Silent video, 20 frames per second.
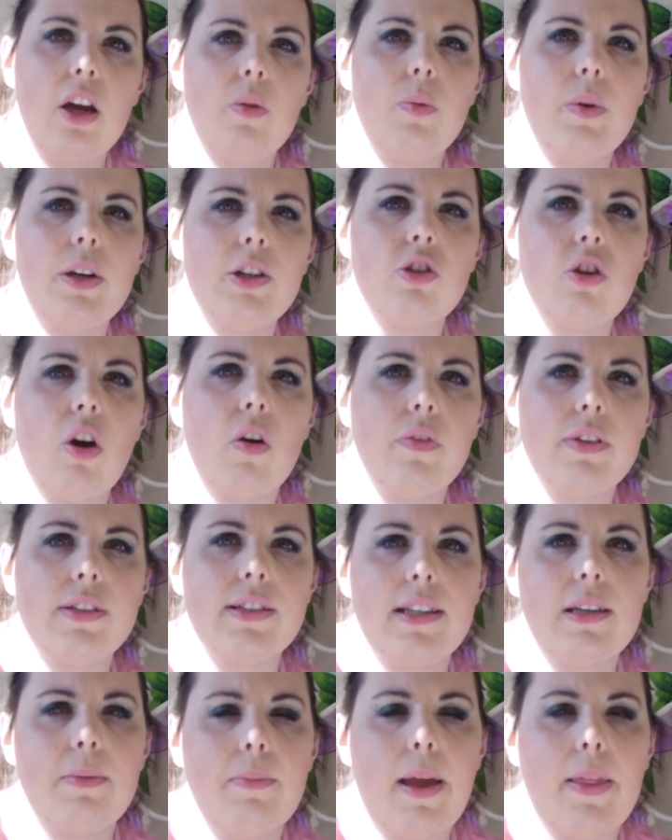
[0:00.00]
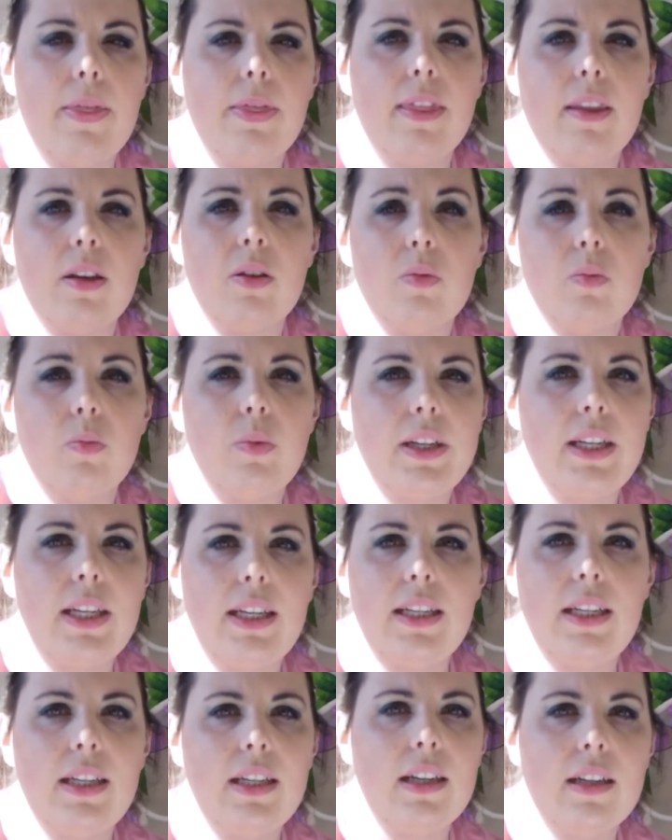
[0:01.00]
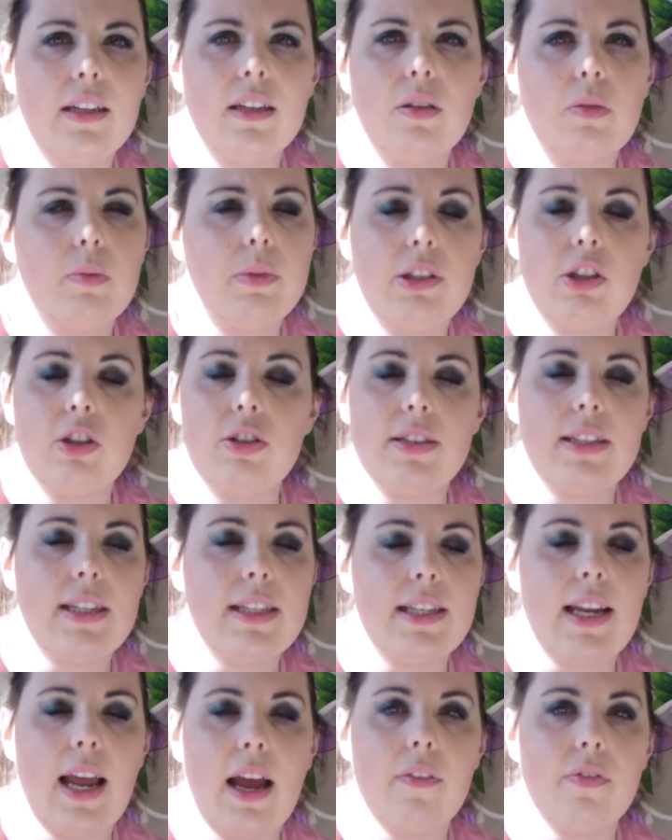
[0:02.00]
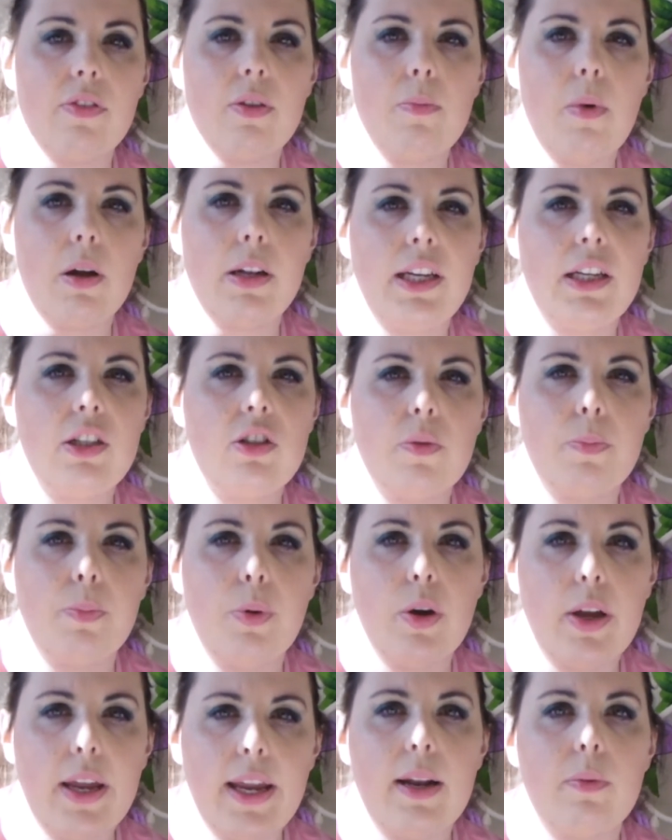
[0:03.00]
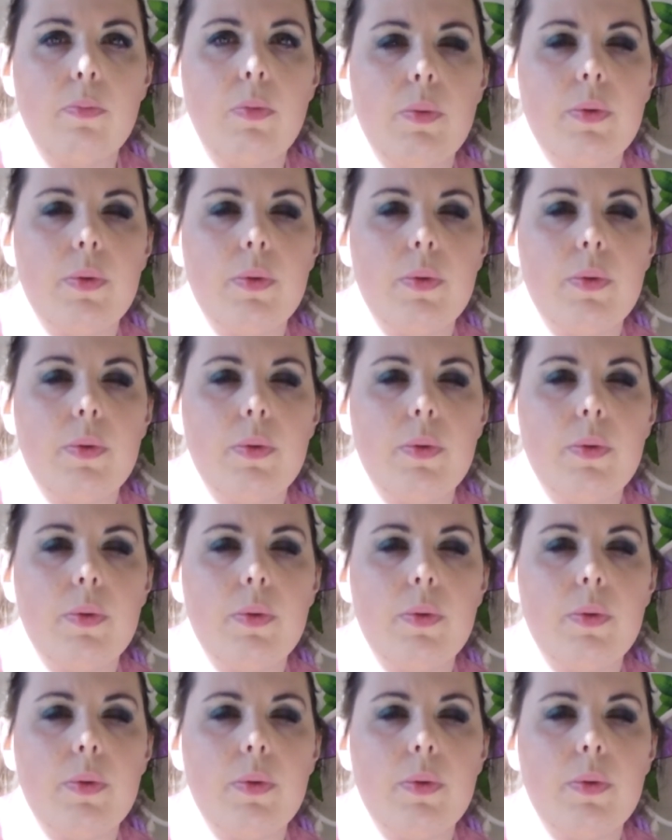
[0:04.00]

which obviously meant that we just didn't have the money to put in.